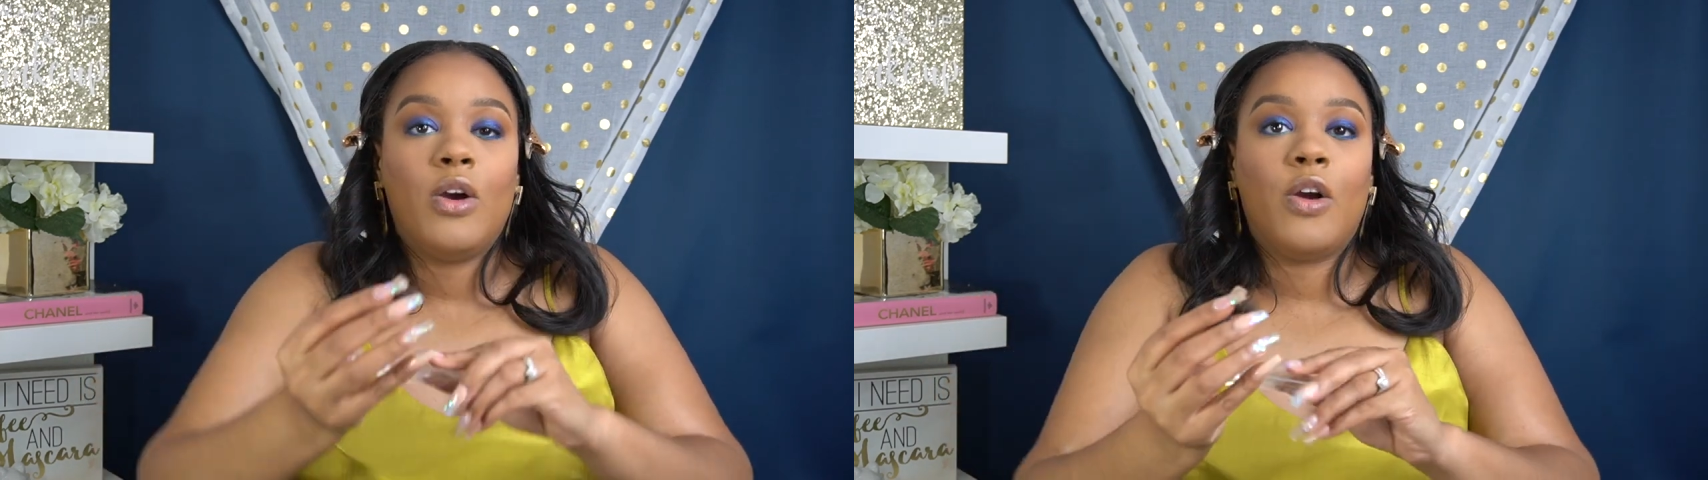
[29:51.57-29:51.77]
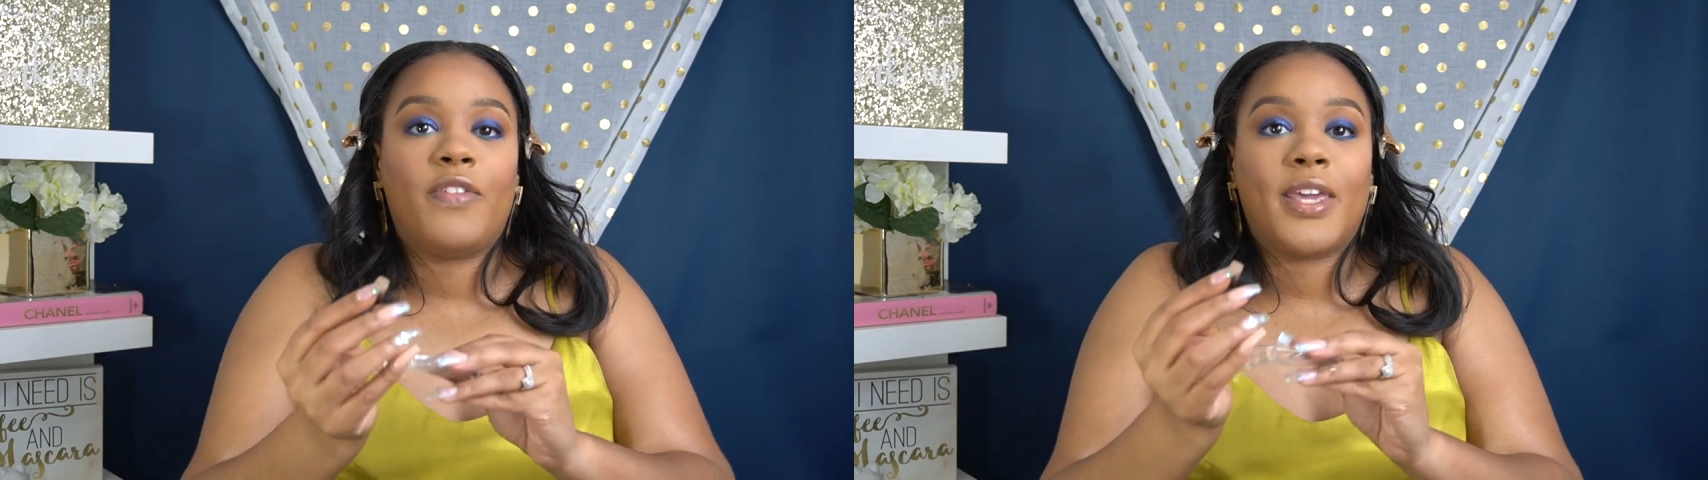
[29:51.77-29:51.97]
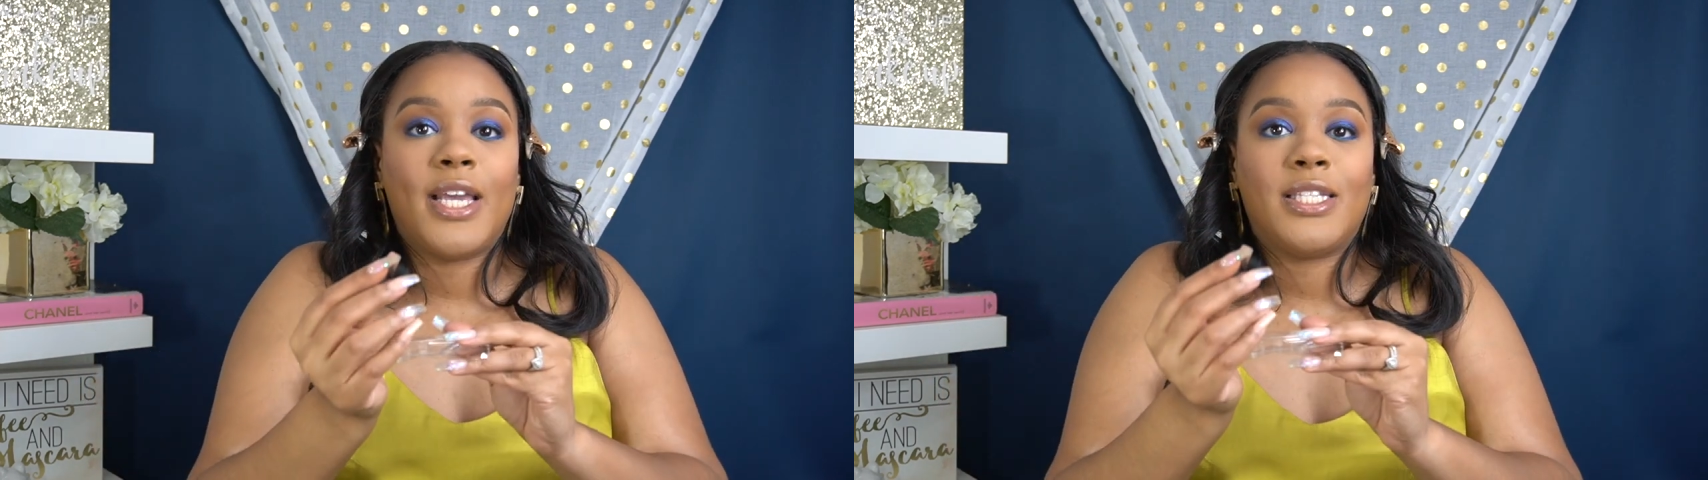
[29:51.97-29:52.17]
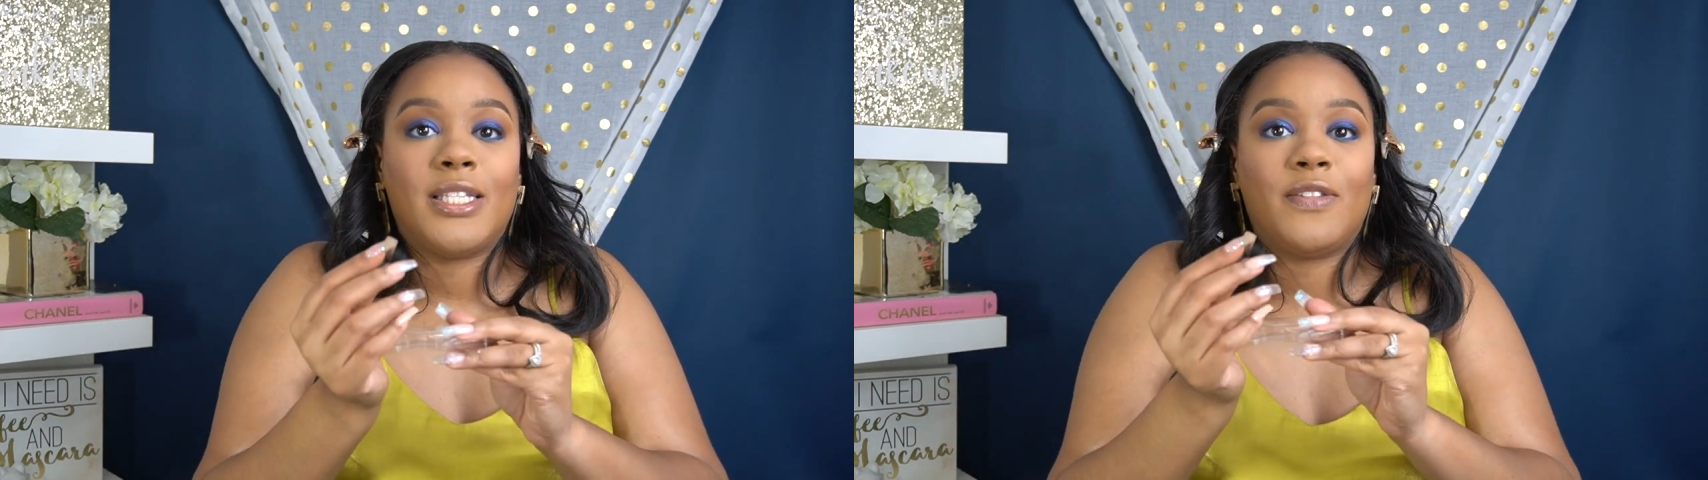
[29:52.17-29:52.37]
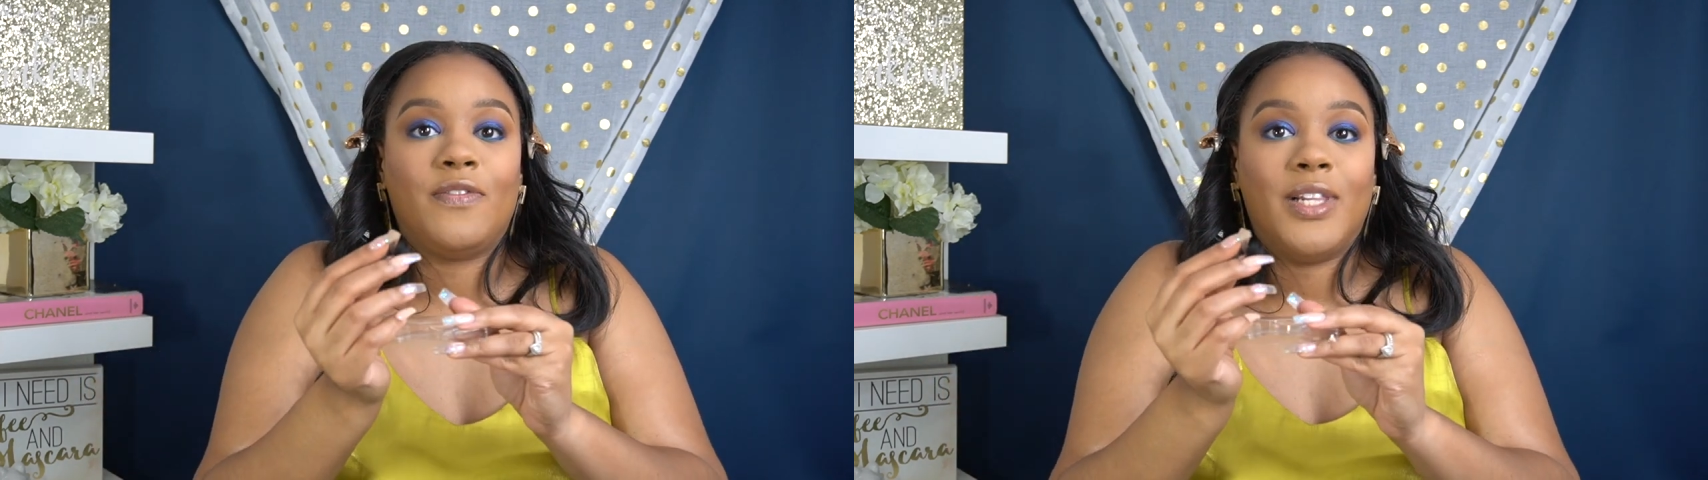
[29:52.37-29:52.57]
Or if the case
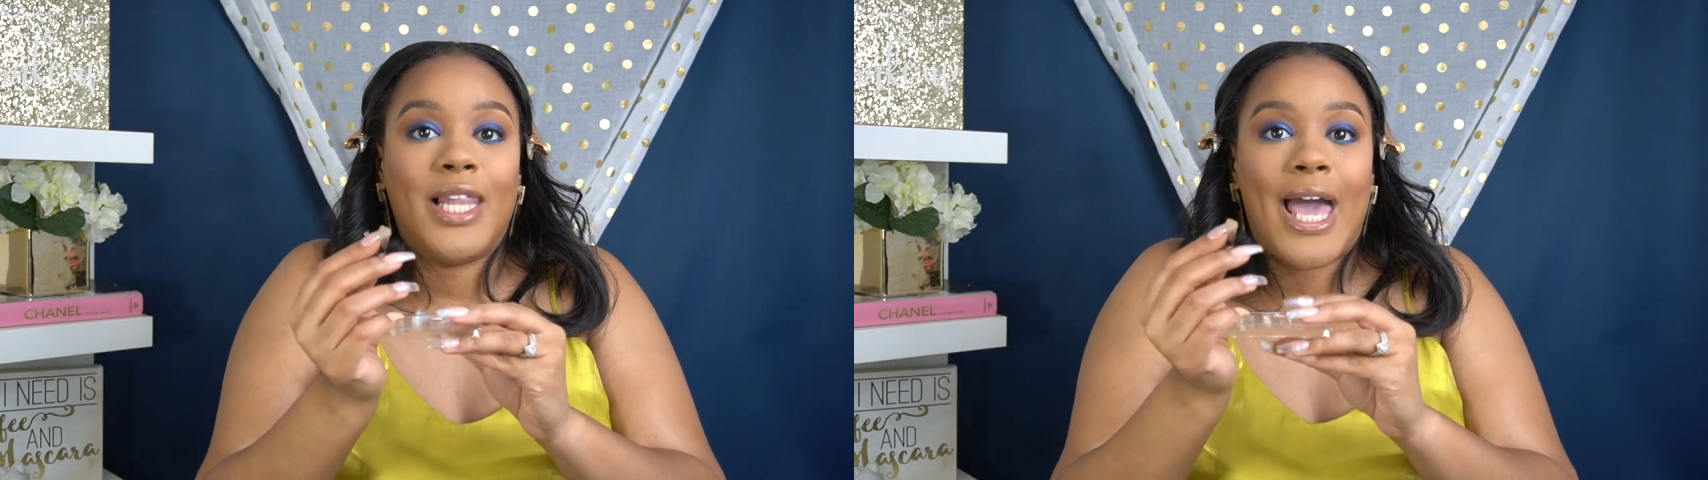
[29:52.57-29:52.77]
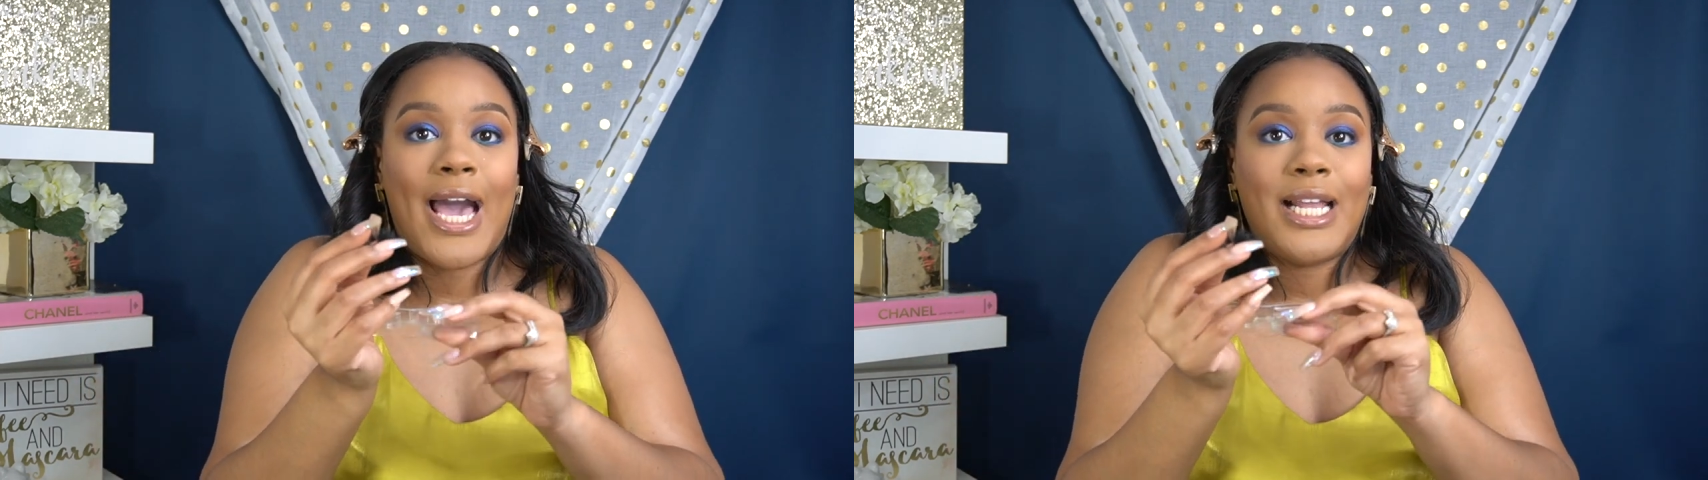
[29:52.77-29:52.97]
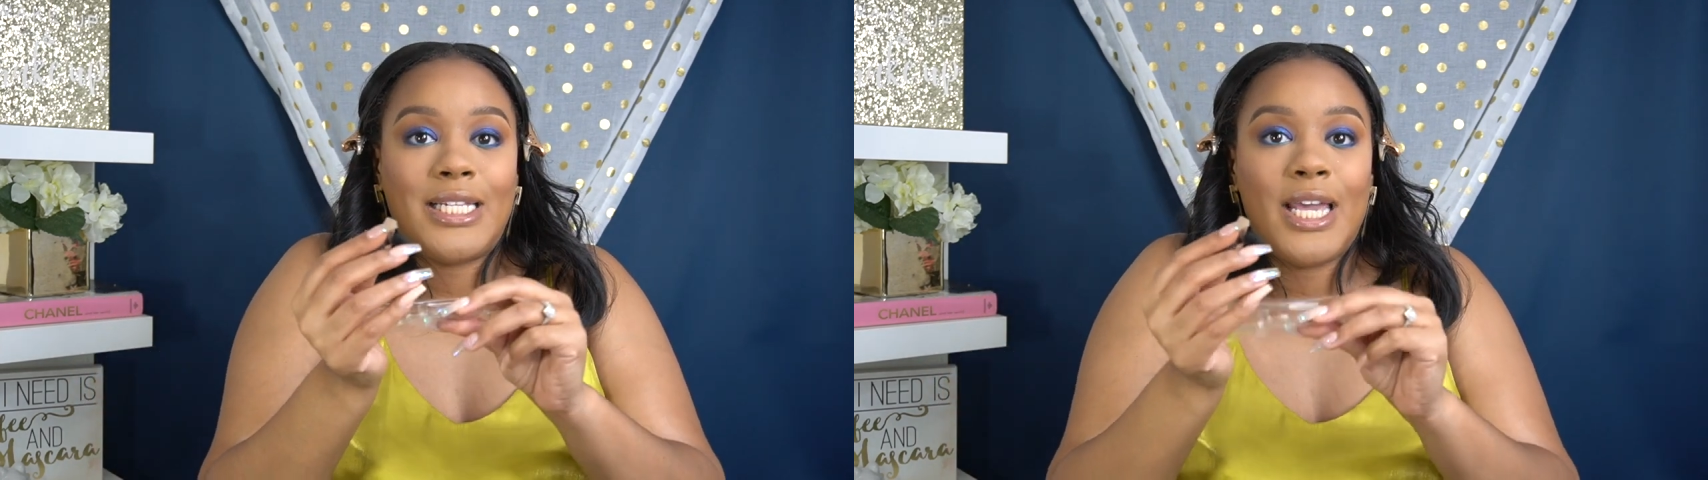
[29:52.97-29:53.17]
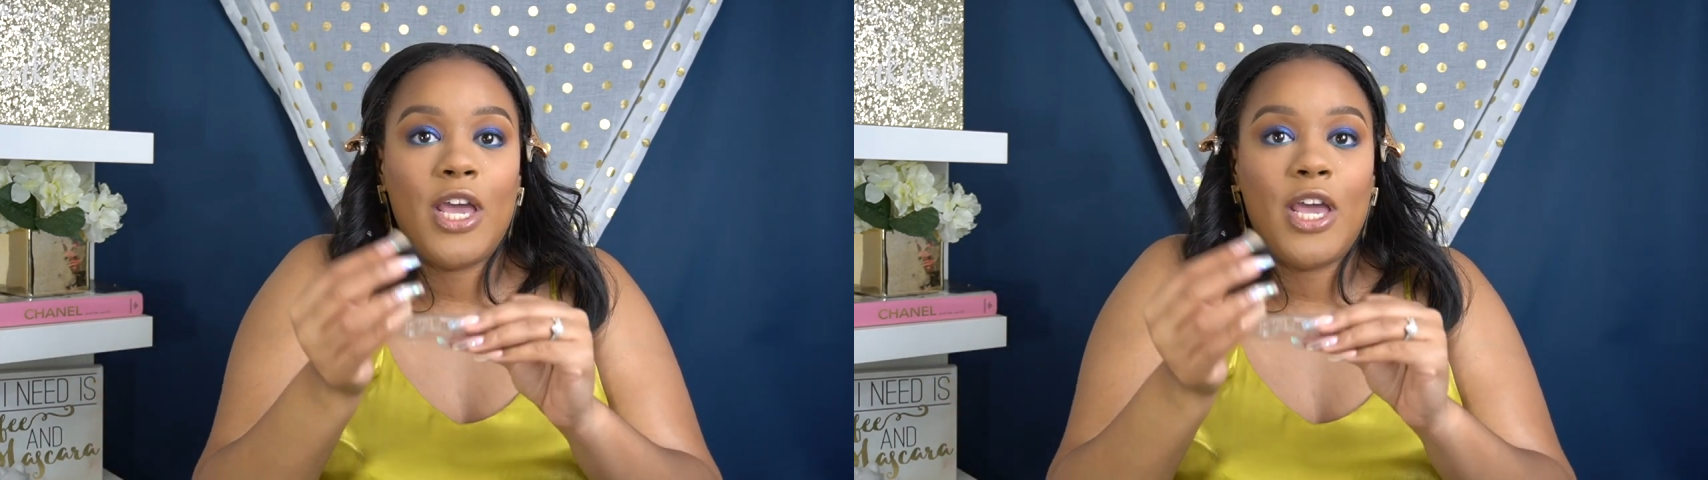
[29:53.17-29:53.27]
is flat,